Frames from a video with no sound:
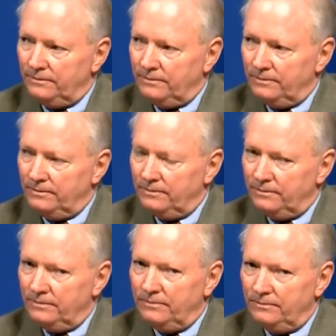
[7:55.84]
Well, I
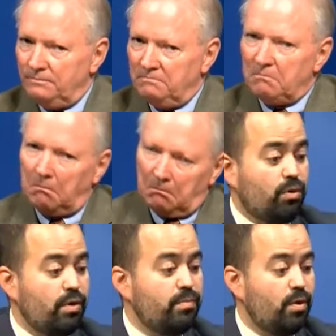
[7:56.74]
think there's
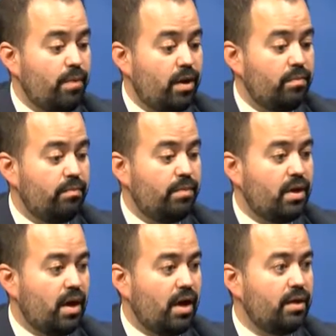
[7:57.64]
growing momentum
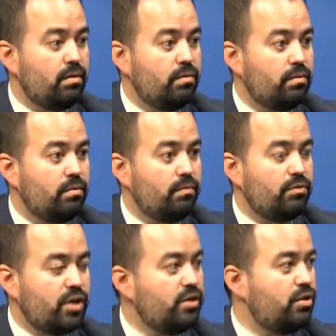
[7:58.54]
behind
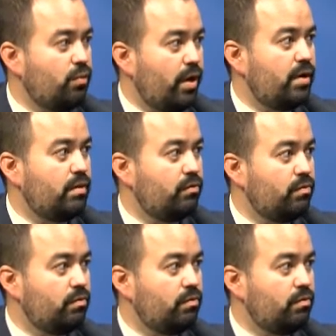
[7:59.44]
changing the ways